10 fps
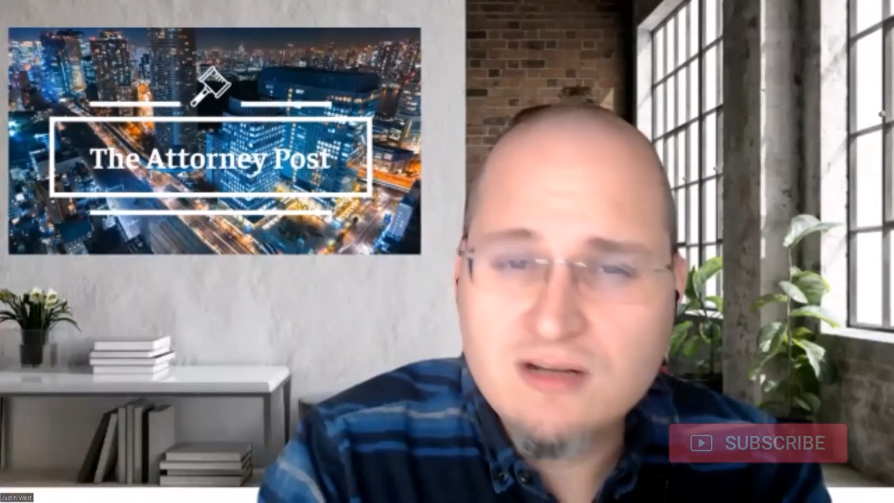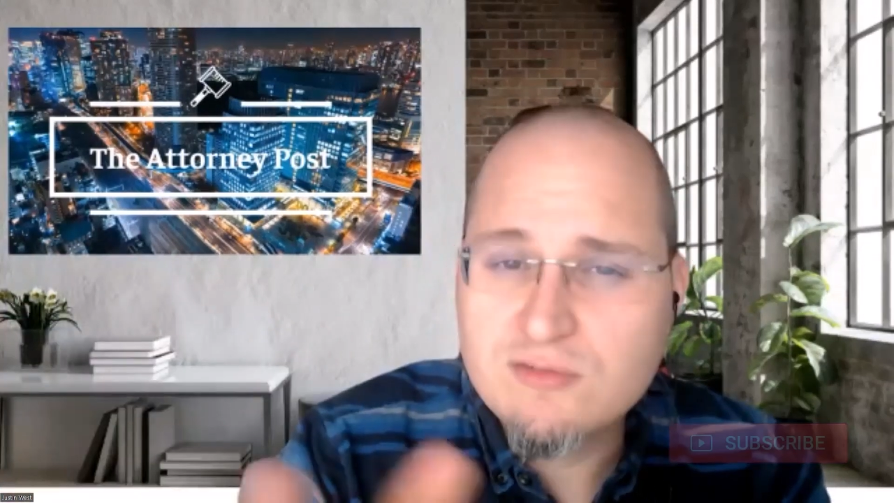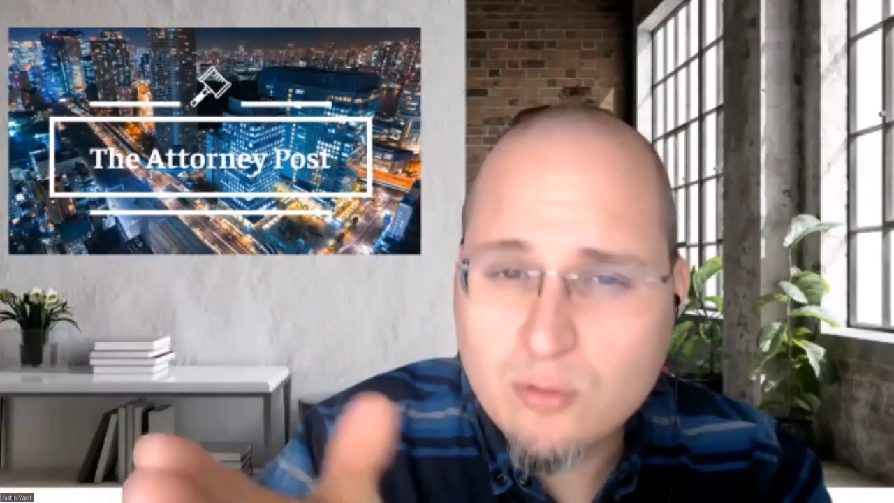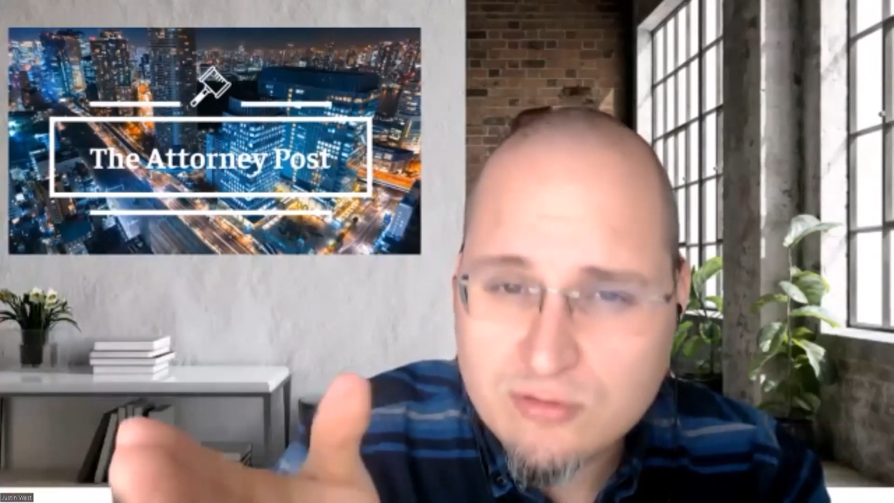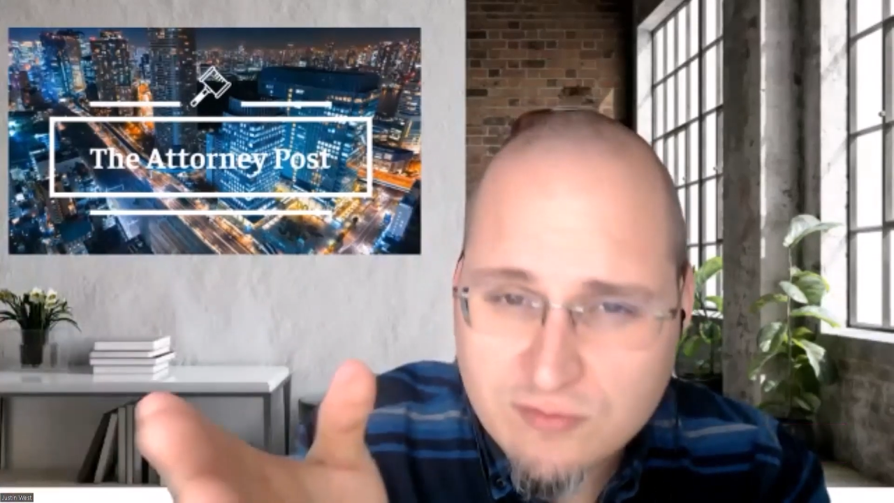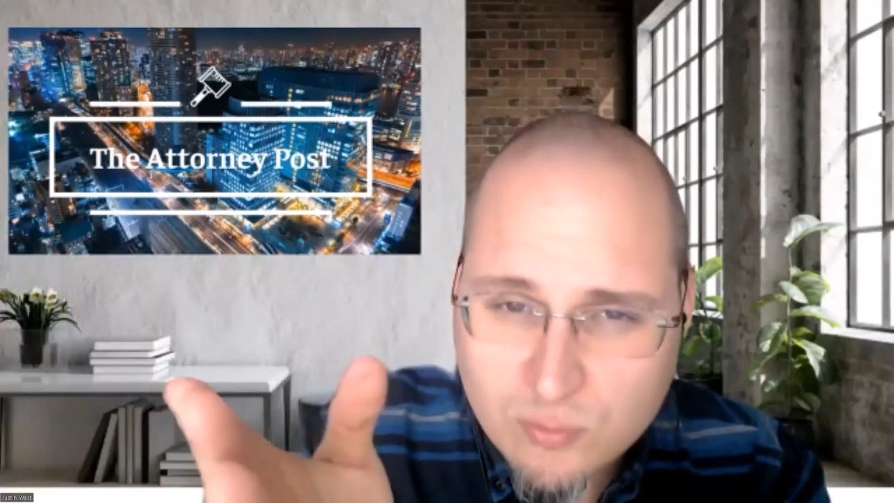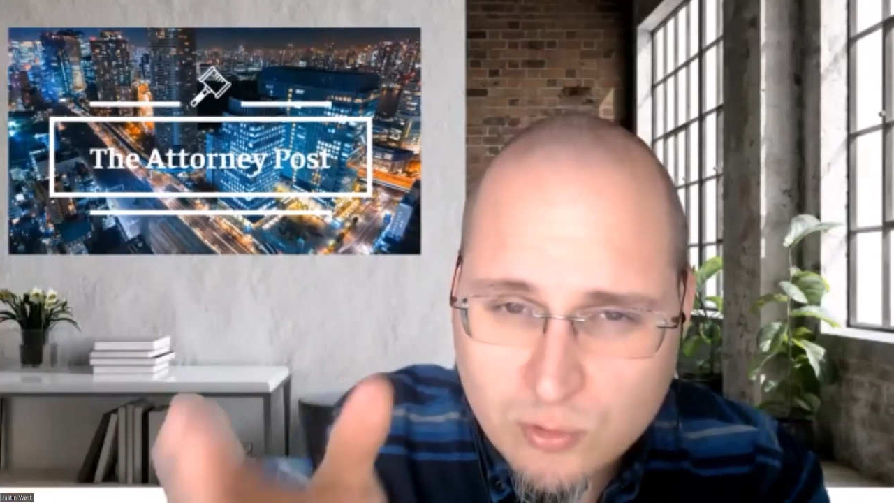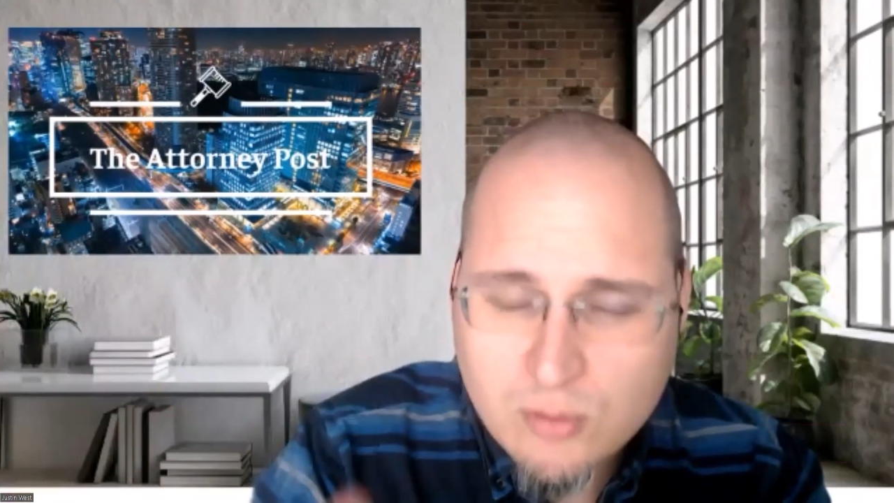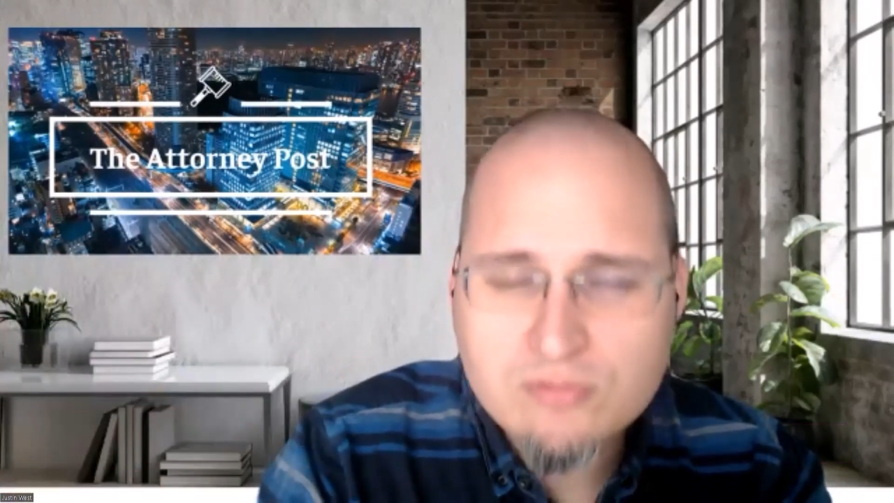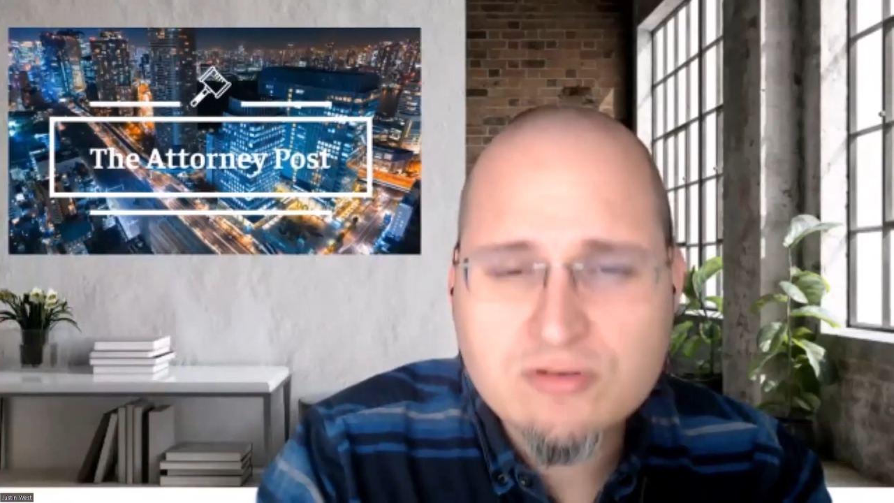And of course, if you
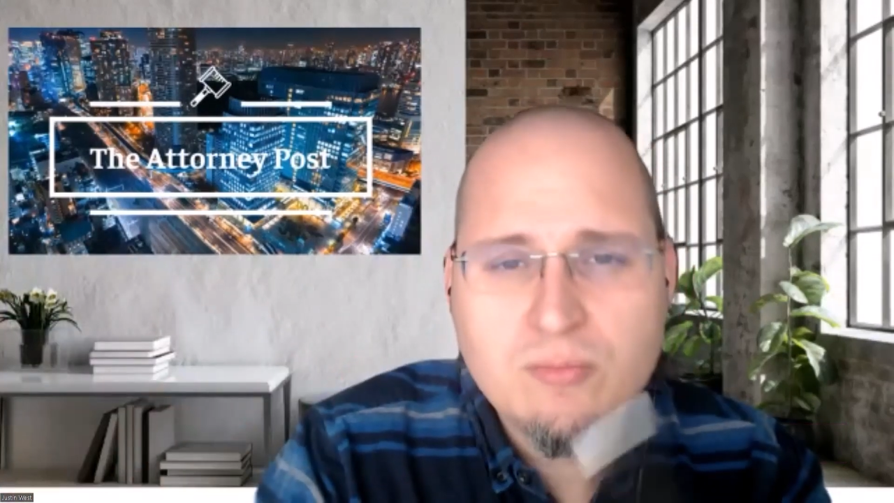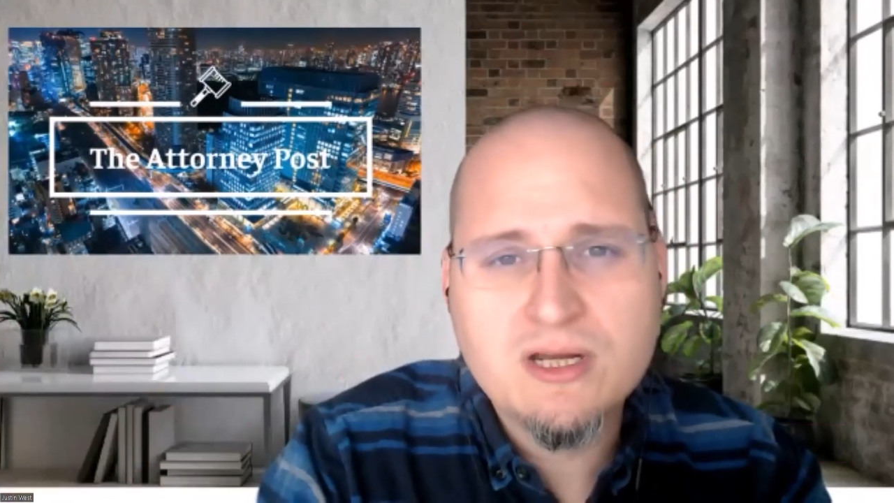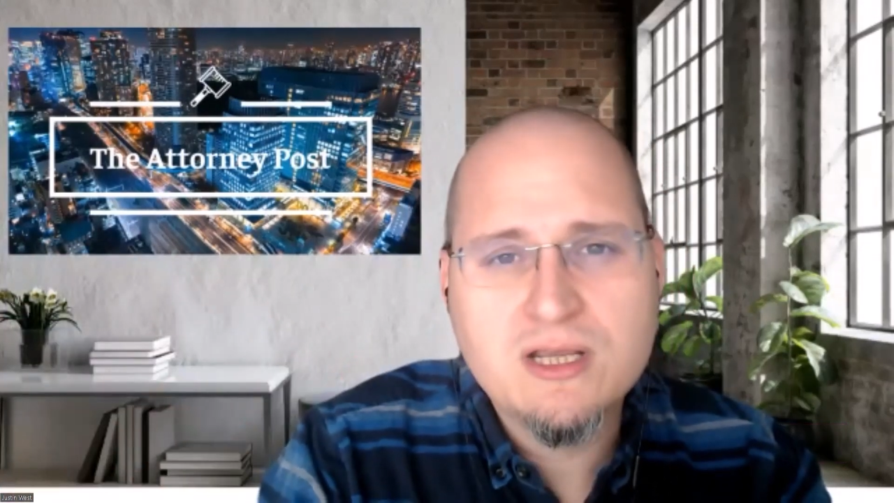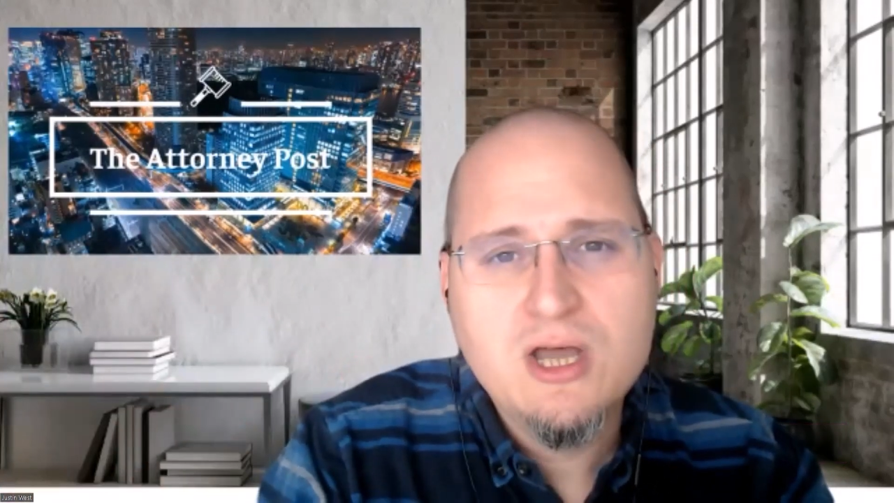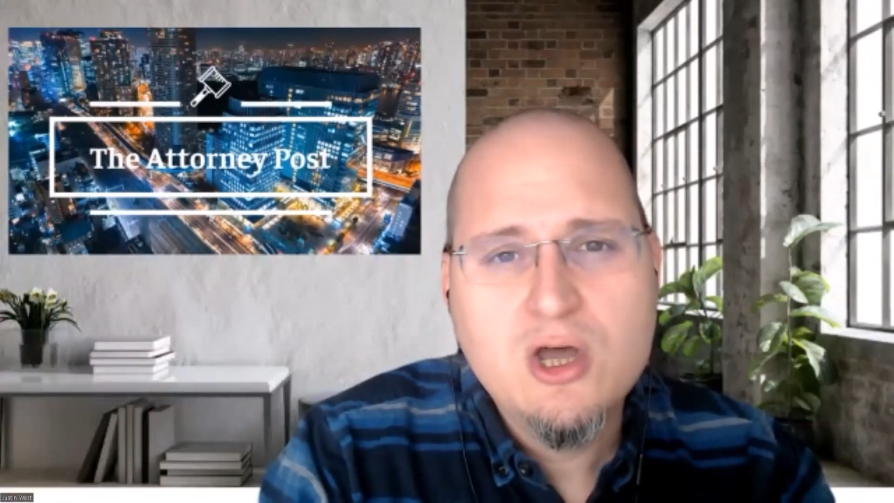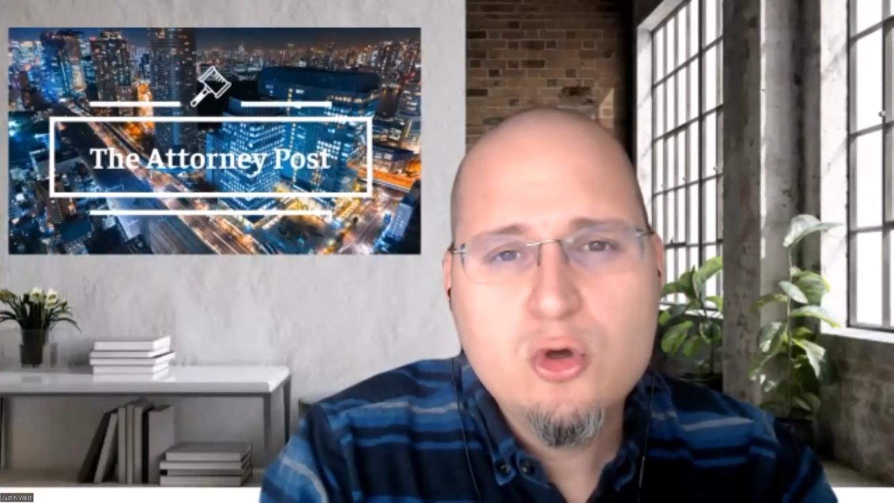know somebody